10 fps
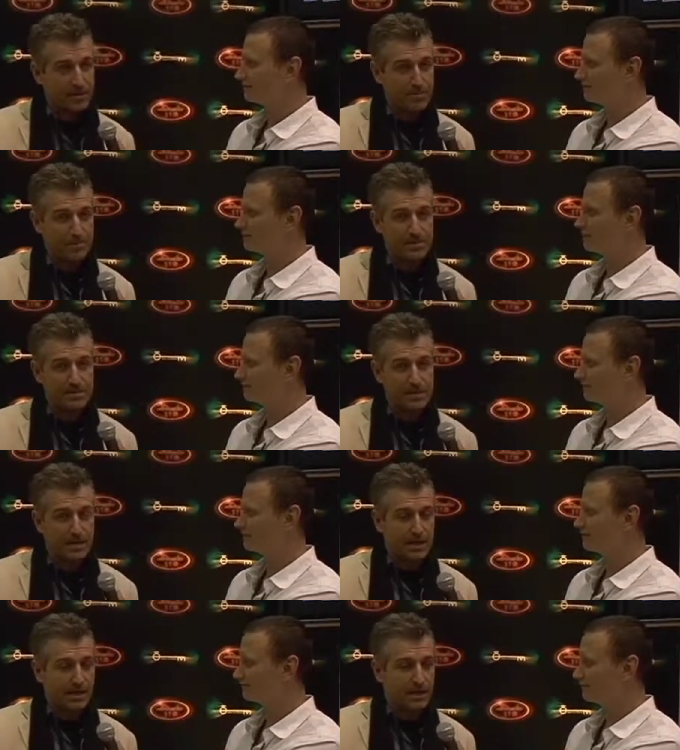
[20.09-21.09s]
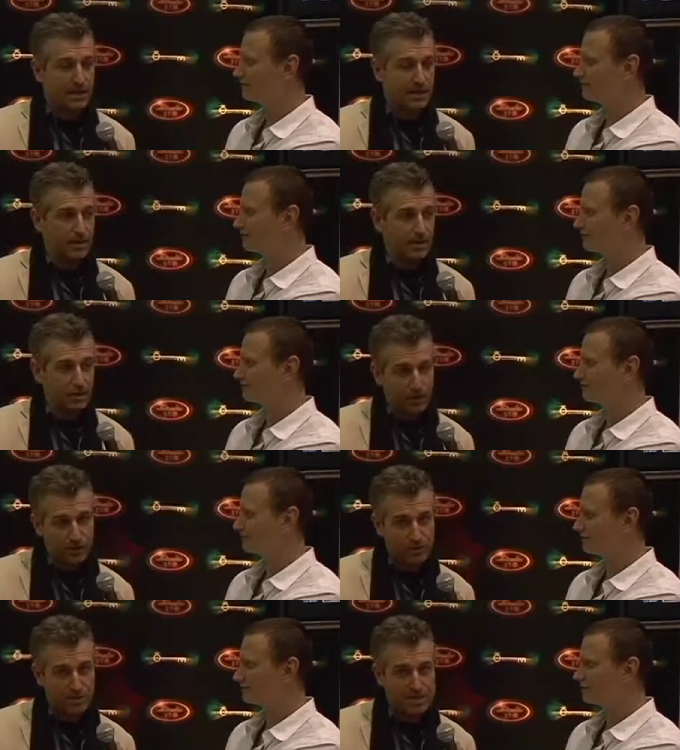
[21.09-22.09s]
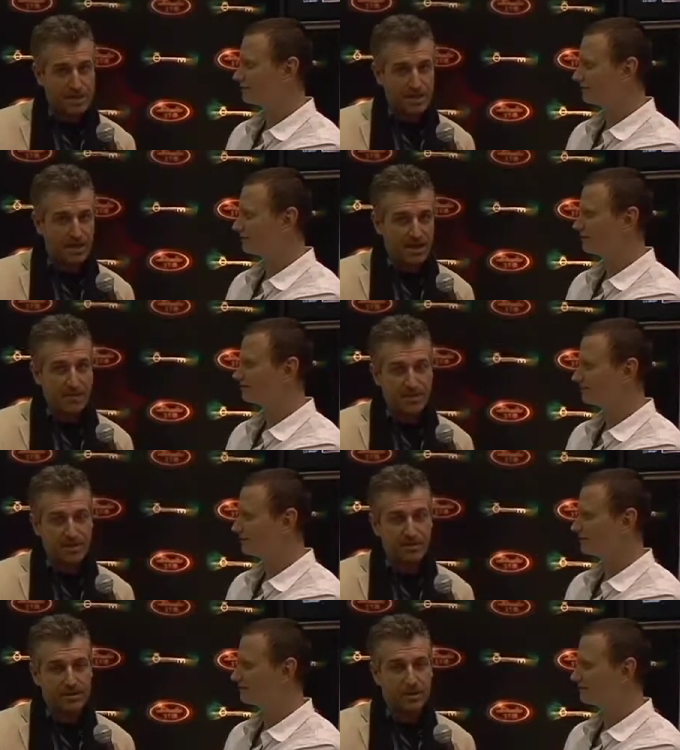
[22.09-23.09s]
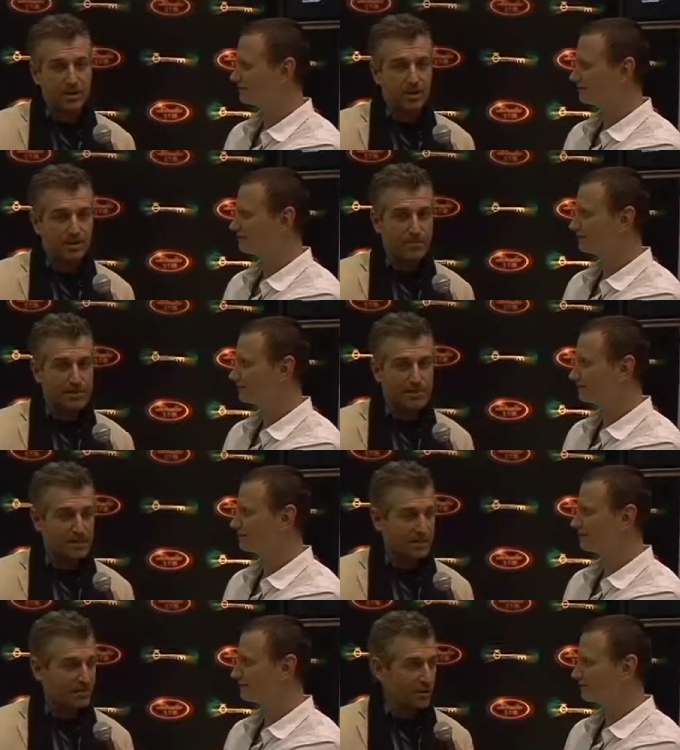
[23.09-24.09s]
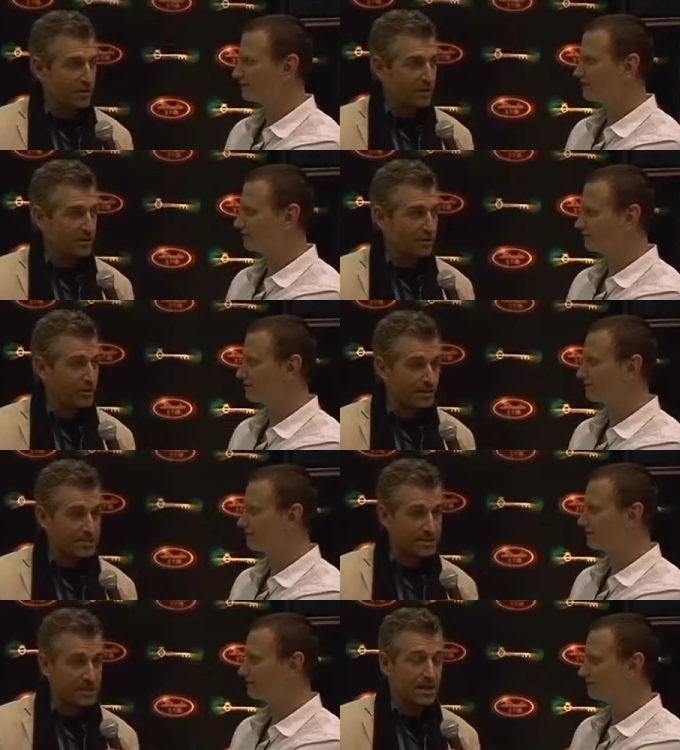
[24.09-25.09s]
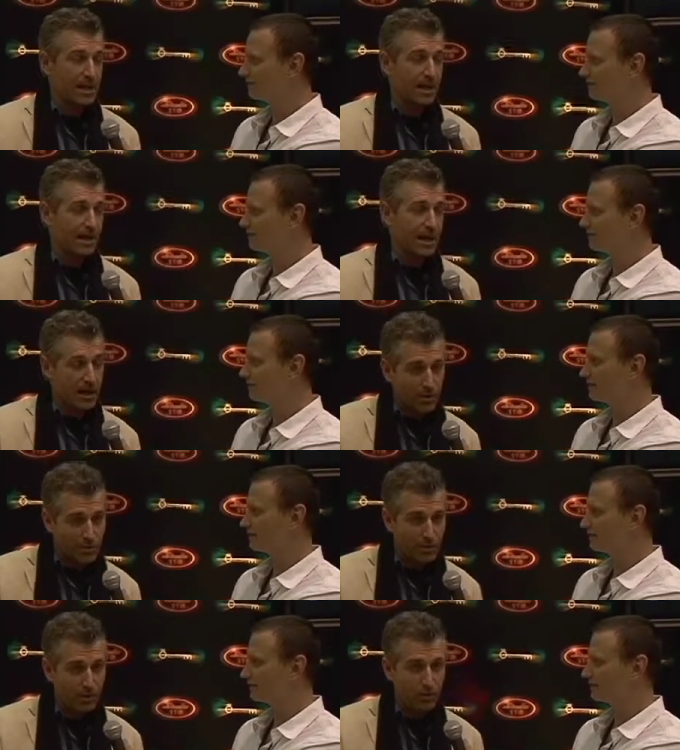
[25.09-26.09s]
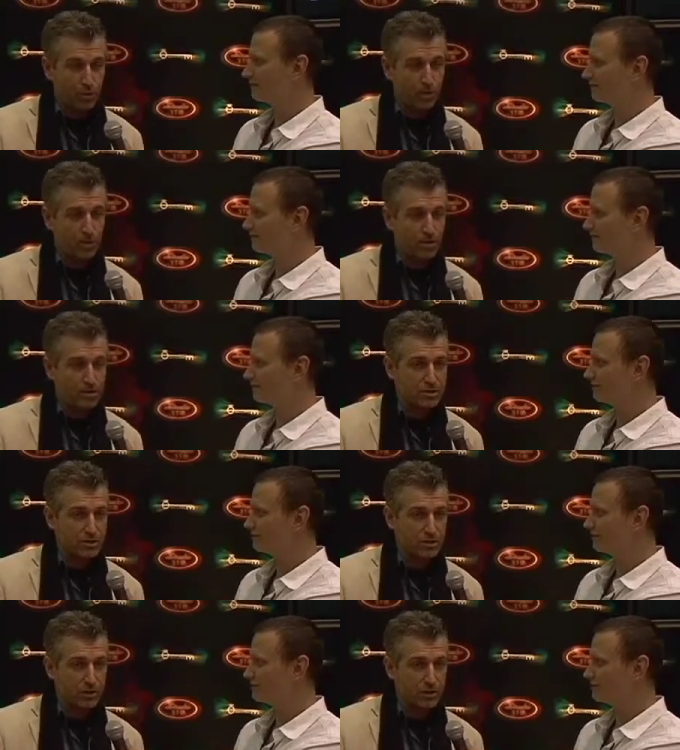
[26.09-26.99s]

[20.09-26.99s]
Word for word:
Speaker 1: and repeat, uh, curtains, everything uh, basically for, uh, for events. However, we are also